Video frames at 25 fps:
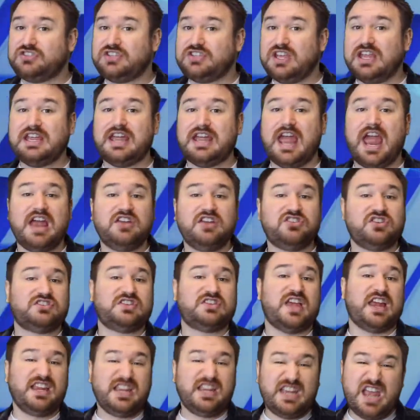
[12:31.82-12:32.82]
see AJ
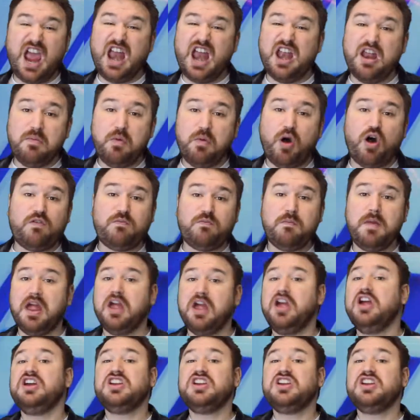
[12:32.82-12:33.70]
say, "Get him off me,